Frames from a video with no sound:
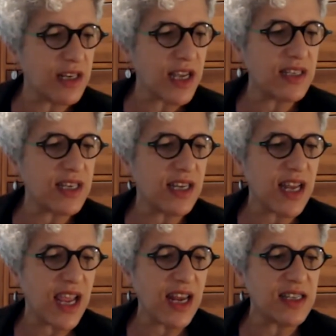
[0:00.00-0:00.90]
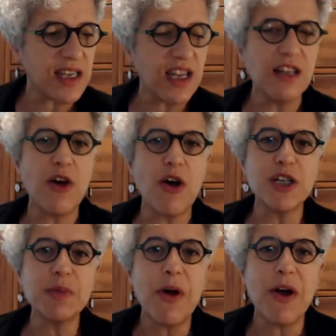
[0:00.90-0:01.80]
the 1980s in
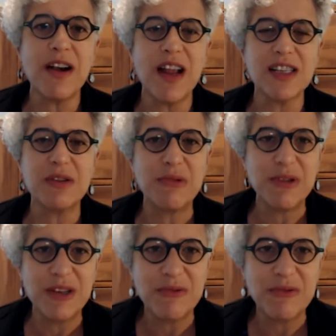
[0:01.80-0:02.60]
large part as a re